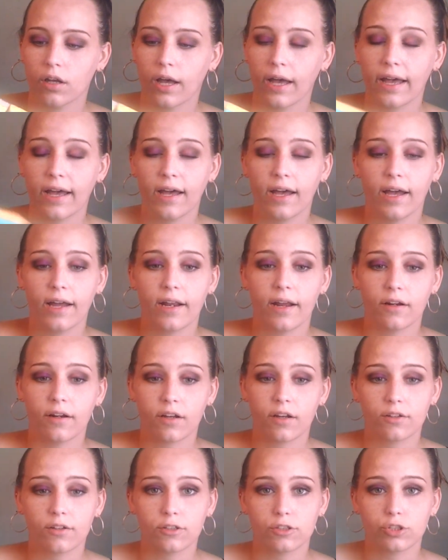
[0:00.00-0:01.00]
had
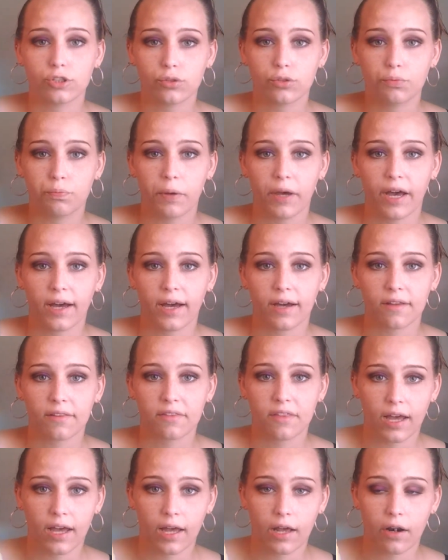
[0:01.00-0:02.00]
another
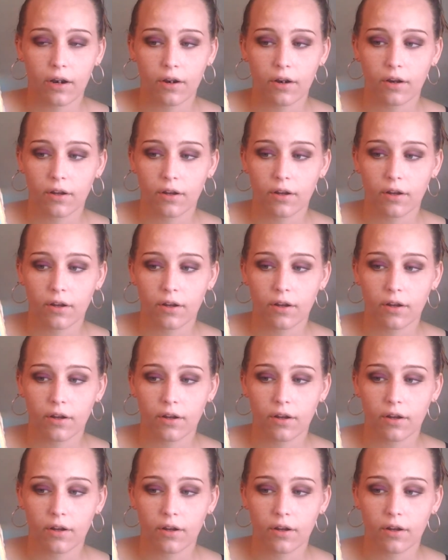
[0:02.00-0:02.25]
2-pack that